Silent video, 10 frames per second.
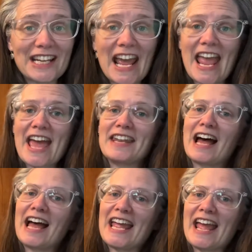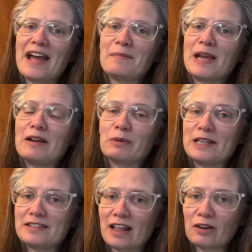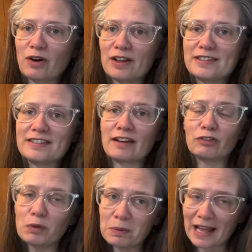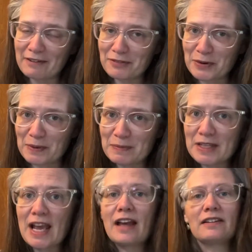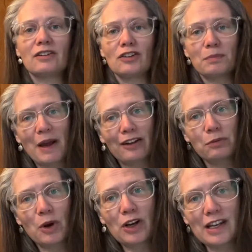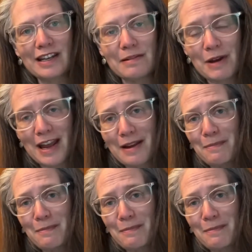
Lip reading: and I am a reseller on several platforms such as Poshmark and eBay,